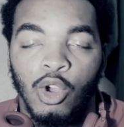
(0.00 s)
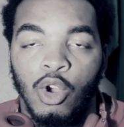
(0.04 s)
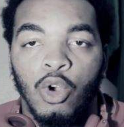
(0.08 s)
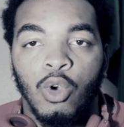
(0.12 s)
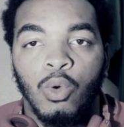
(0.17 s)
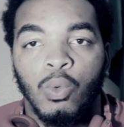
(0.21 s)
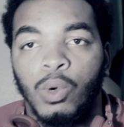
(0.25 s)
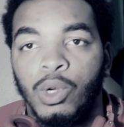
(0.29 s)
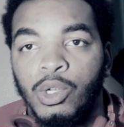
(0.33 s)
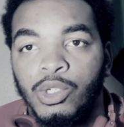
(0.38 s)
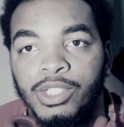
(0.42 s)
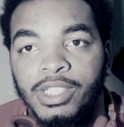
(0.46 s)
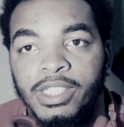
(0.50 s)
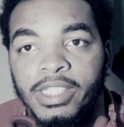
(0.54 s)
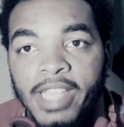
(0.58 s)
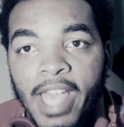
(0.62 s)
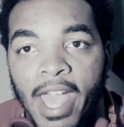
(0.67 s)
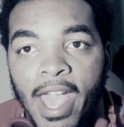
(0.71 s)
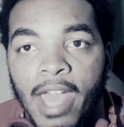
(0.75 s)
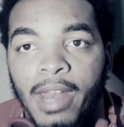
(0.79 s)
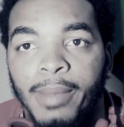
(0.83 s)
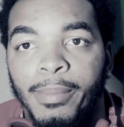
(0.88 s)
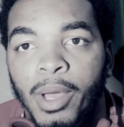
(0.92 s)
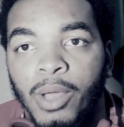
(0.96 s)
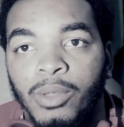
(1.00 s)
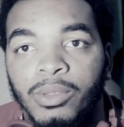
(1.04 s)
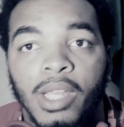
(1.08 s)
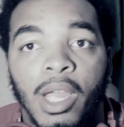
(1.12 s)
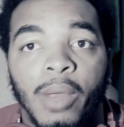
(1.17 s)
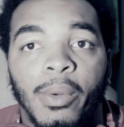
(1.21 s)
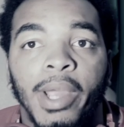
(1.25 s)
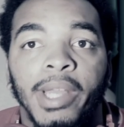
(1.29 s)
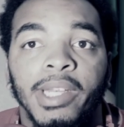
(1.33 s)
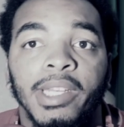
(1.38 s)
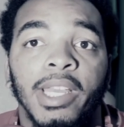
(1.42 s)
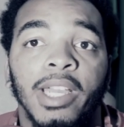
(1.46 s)
The whole world is sad about
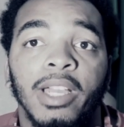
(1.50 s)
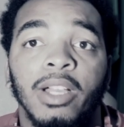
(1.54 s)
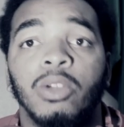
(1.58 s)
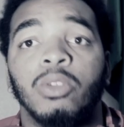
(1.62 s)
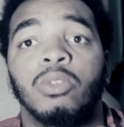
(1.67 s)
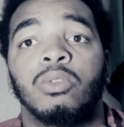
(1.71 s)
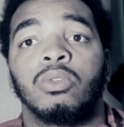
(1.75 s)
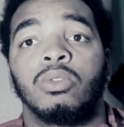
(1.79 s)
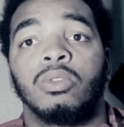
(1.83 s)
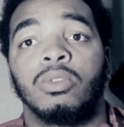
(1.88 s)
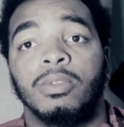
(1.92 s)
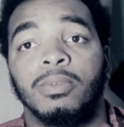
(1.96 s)
that right now.